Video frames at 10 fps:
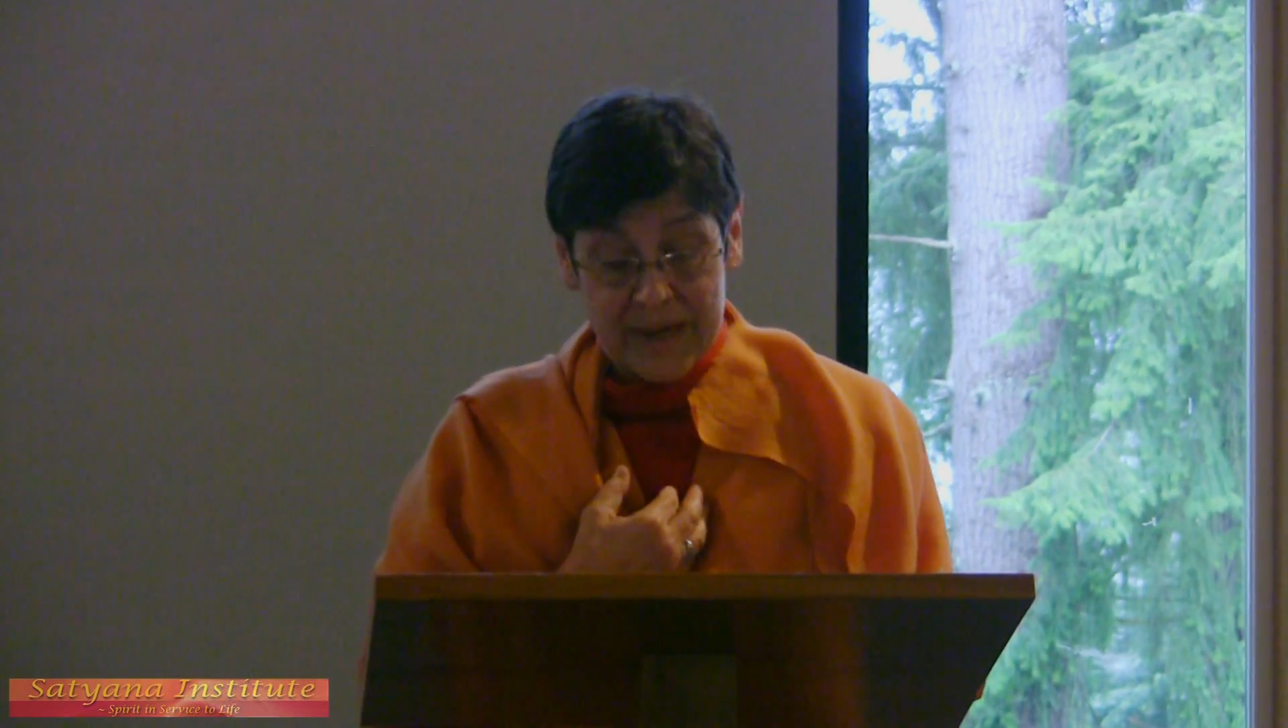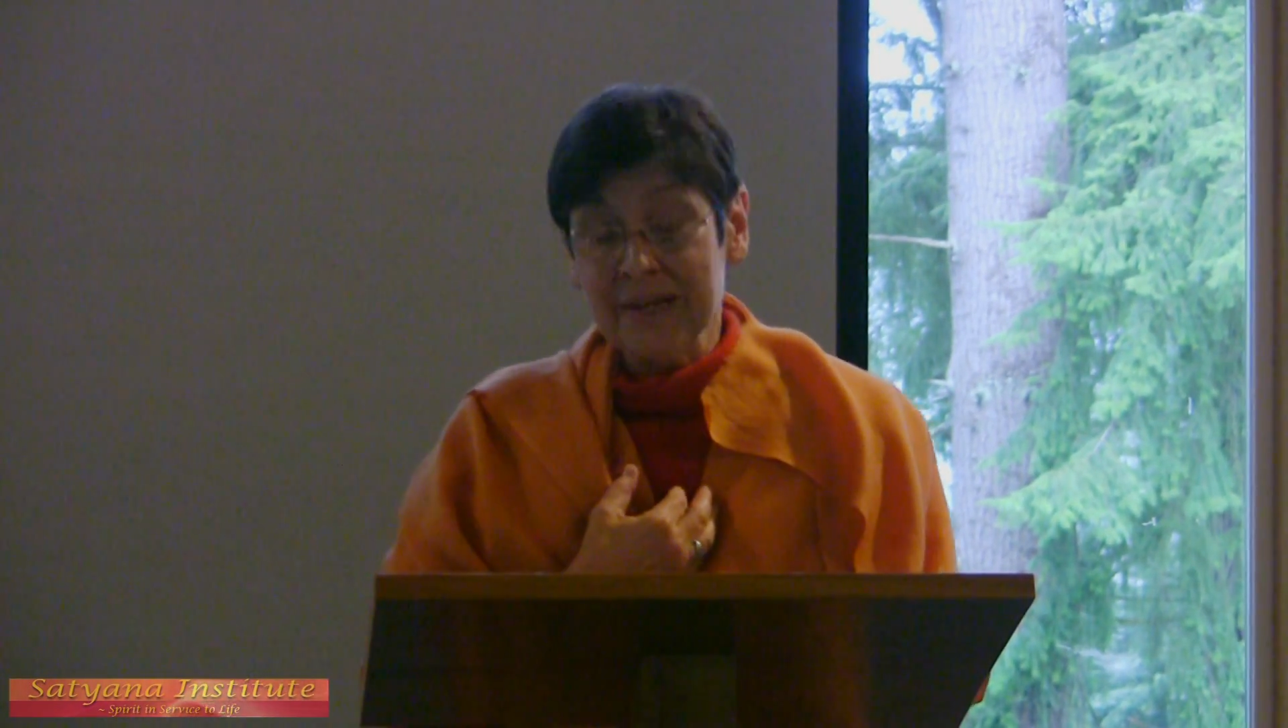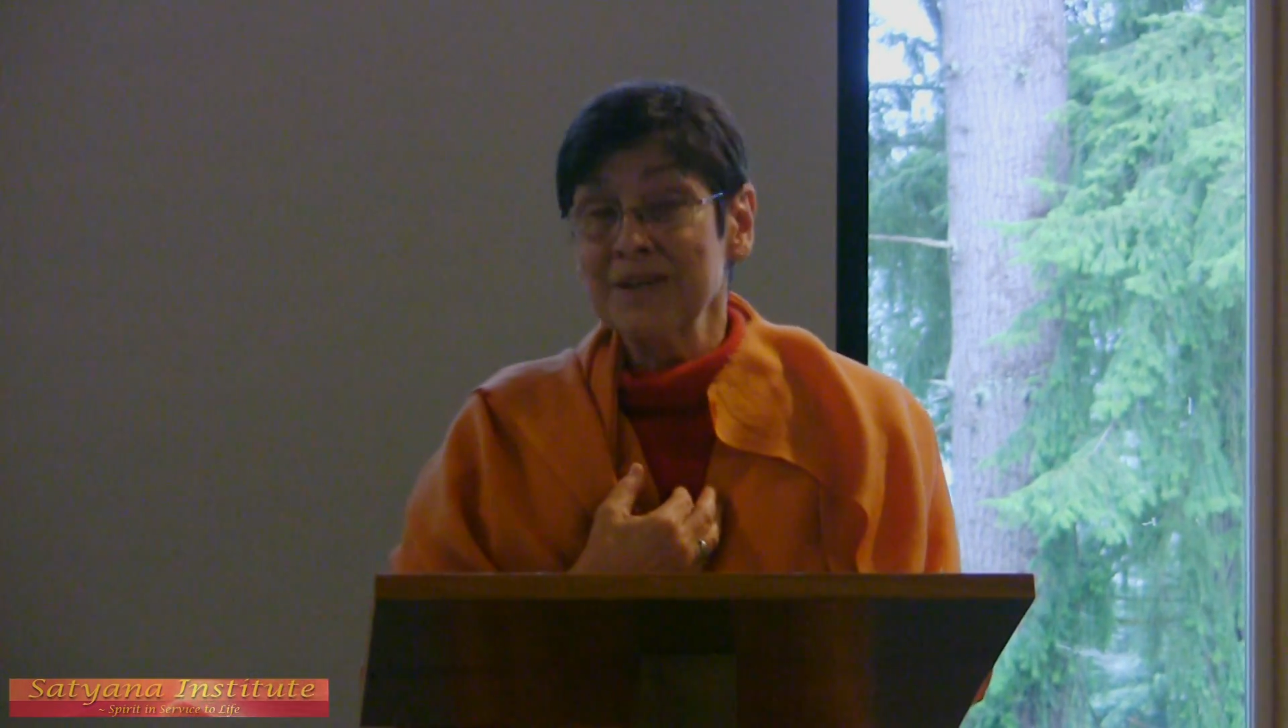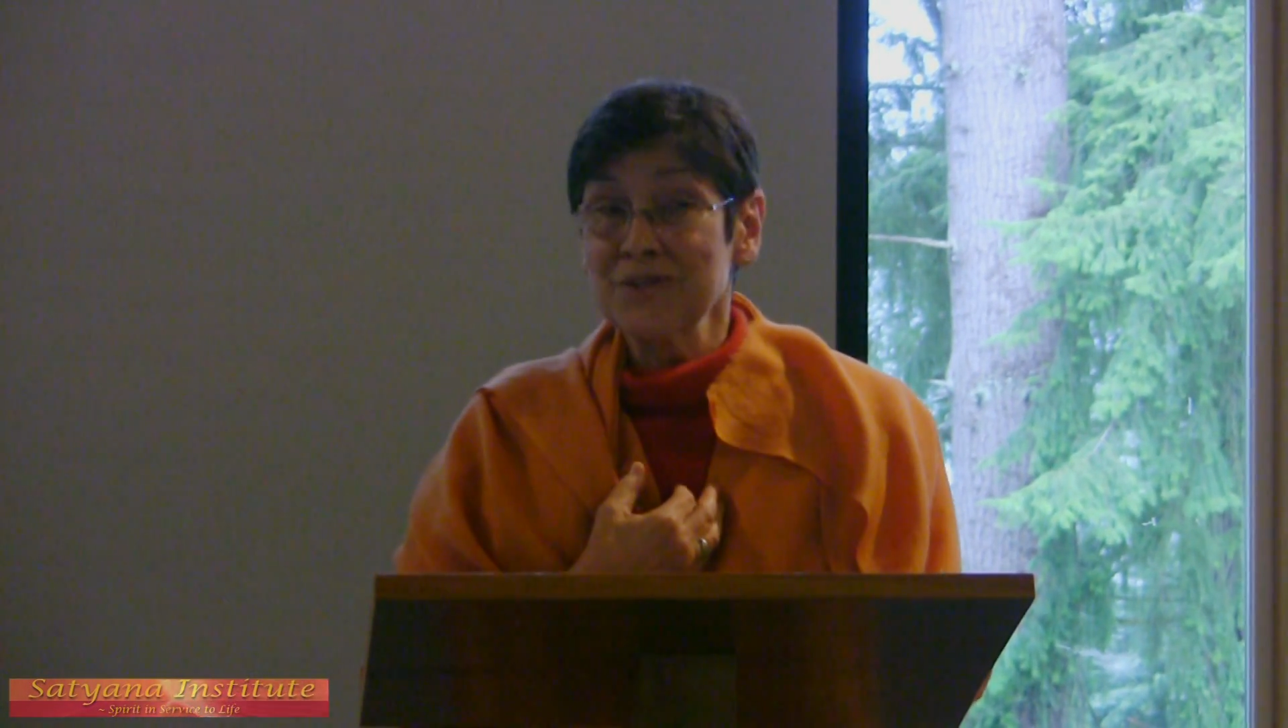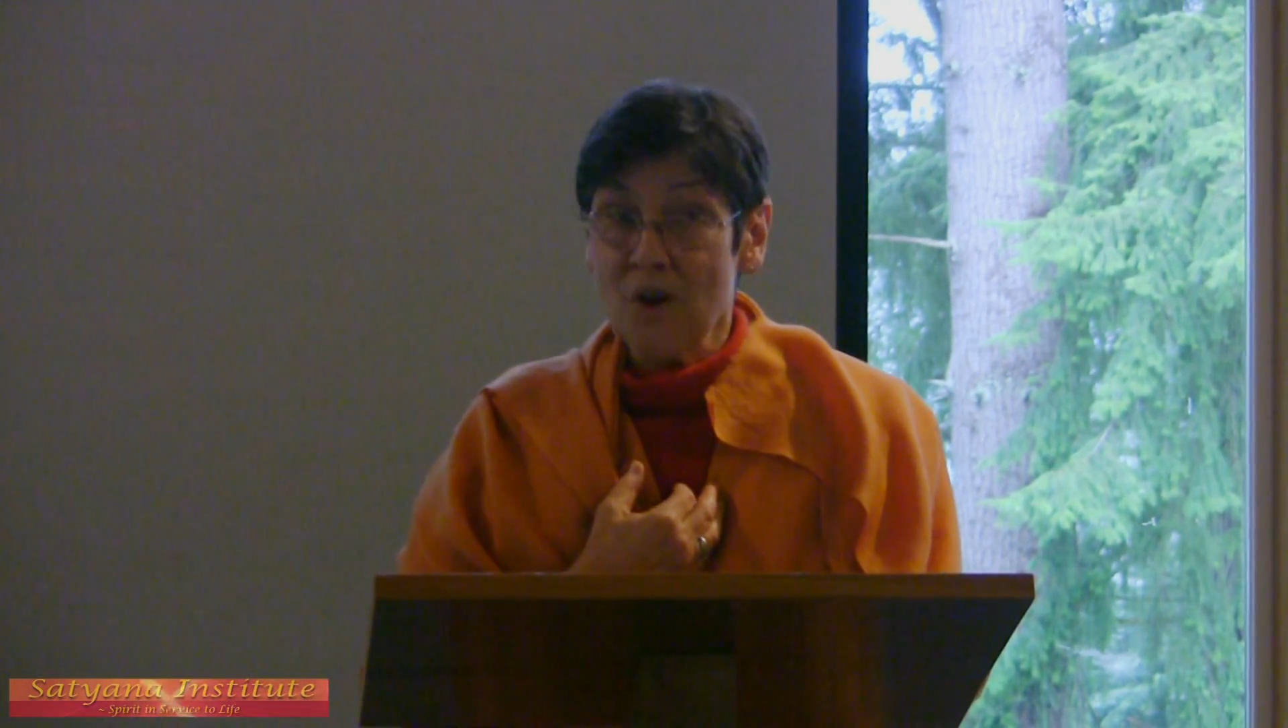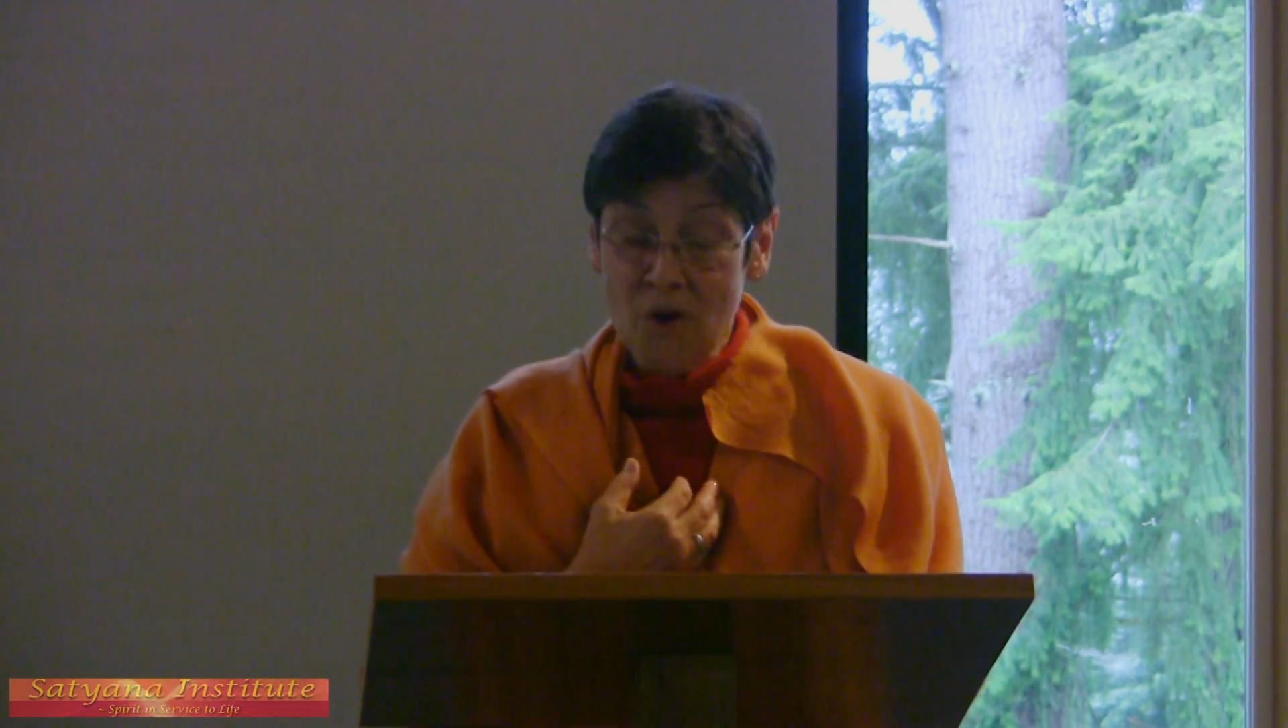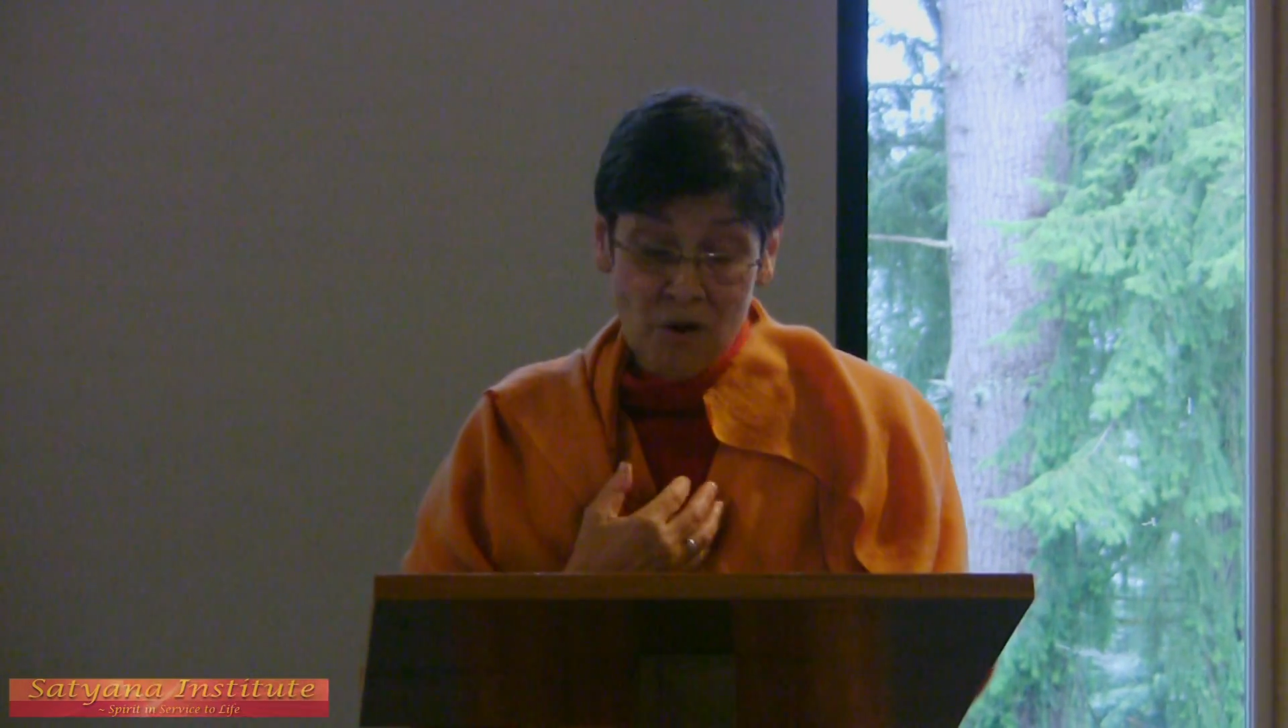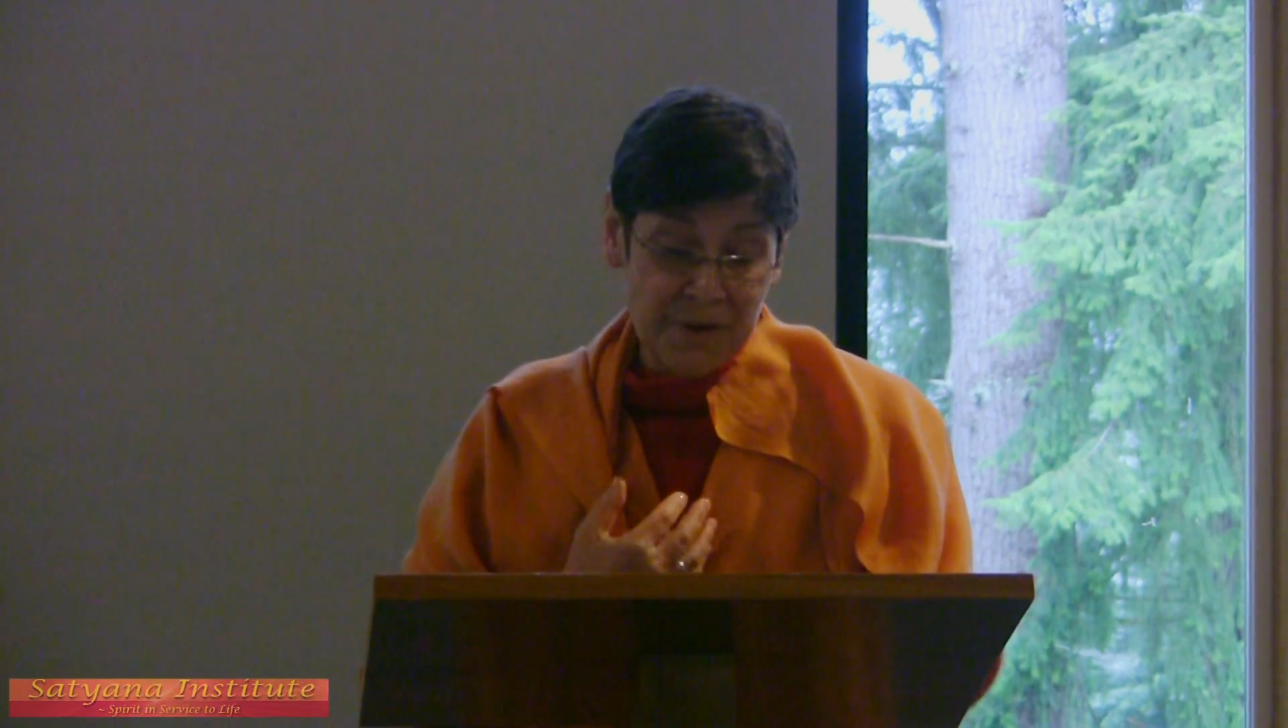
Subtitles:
and it is all